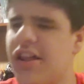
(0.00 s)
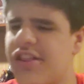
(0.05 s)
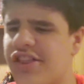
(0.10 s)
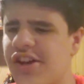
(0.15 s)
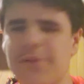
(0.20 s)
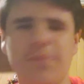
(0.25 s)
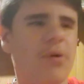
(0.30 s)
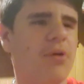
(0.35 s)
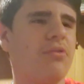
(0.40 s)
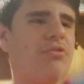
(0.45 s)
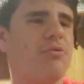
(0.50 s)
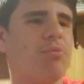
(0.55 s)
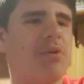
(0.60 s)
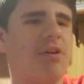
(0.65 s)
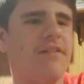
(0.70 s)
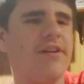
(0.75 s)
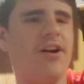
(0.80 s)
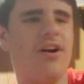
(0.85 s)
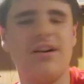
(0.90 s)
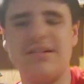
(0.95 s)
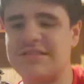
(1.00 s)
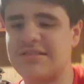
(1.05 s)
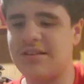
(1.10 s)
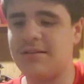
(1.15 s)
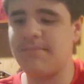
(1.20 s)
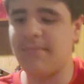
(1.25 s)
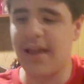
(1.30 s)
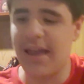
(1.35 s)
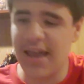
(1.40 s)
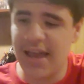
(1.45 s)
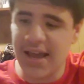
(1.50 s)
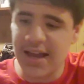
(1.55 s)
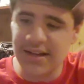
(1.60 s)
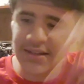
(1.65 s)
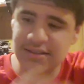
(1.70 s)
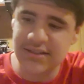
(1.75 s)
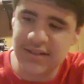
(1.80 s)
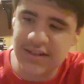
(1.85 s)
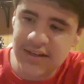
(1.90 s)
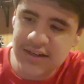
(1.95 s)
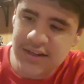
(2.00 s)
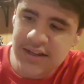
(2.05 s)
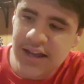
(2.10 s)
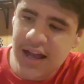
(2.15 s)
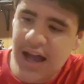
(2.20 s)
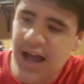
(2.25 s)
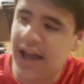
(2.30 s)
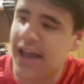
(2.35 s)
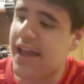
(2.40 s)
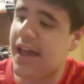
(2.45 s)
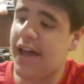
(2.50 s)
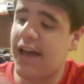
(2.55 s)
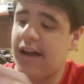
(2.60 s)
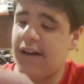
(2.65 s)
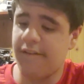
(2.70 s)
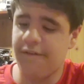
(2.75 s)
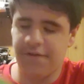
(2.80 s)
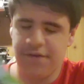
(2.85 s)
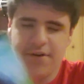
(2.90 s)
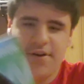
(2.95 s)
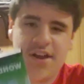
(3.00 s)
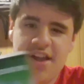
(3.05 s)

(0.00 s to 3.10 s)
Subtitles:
They're both really awesome. And I have